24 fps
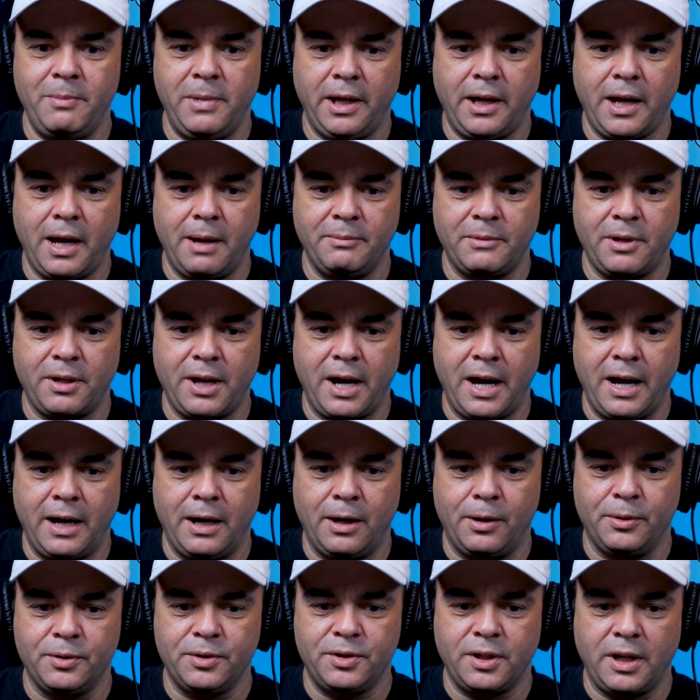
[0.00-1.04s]
he came to the
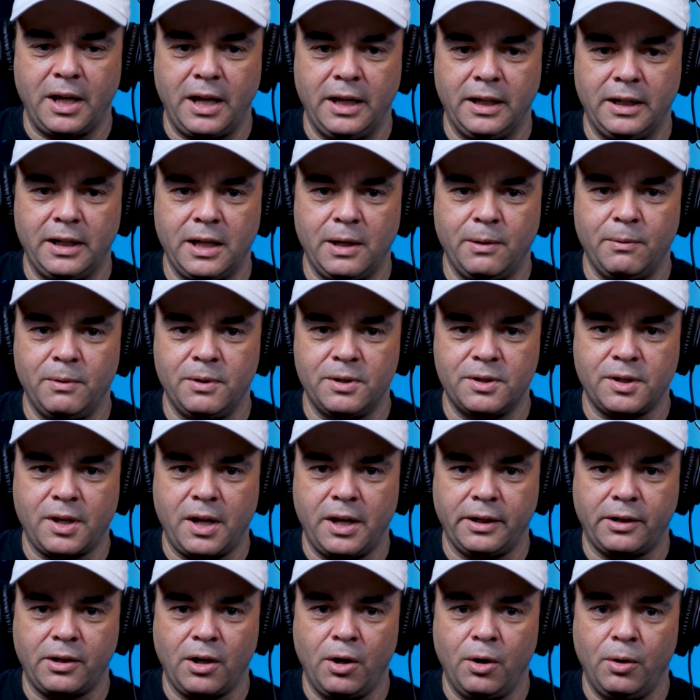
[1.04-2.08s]
house and he was
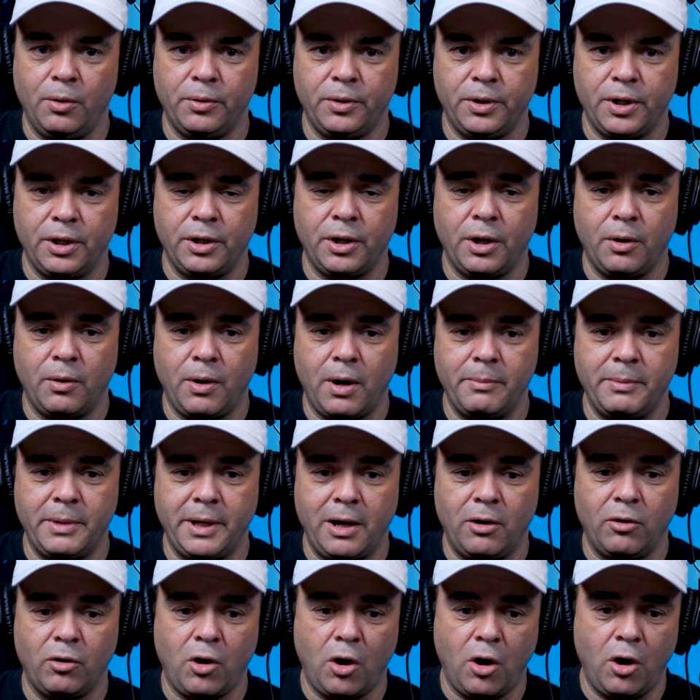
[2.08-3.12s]
like, oh, you know, I'm an
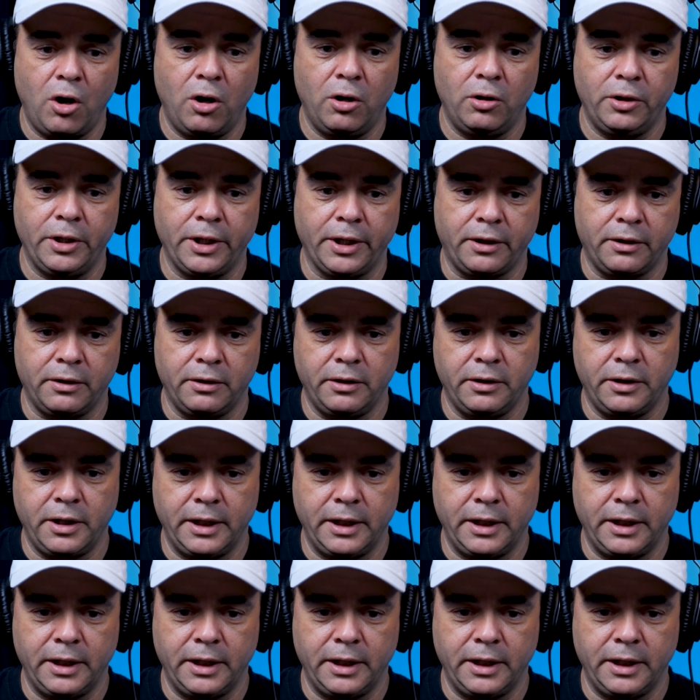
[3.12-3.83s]
alcoholic.